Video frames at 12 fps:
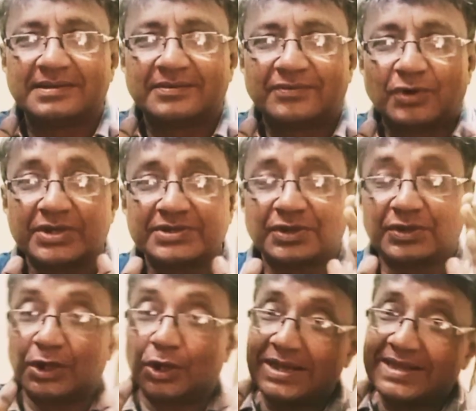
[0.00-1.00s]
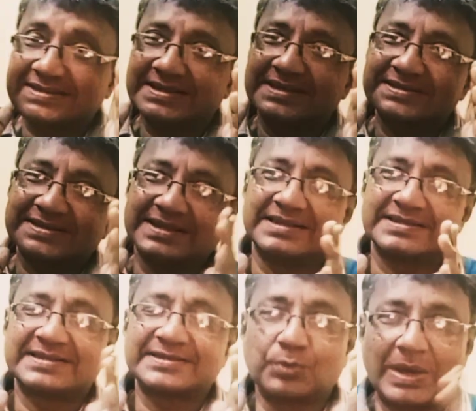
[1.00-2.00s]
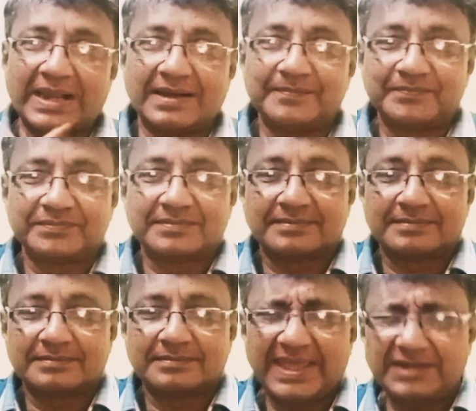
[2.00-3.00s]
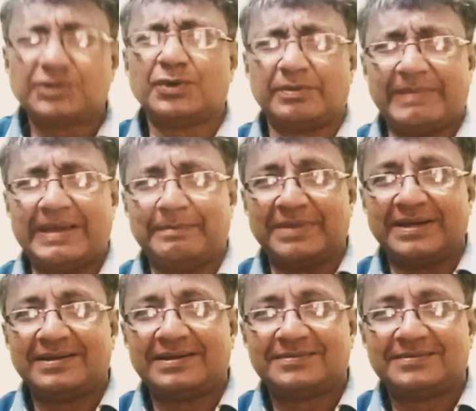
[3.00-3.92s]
focus on your listening skills as well. And do remember,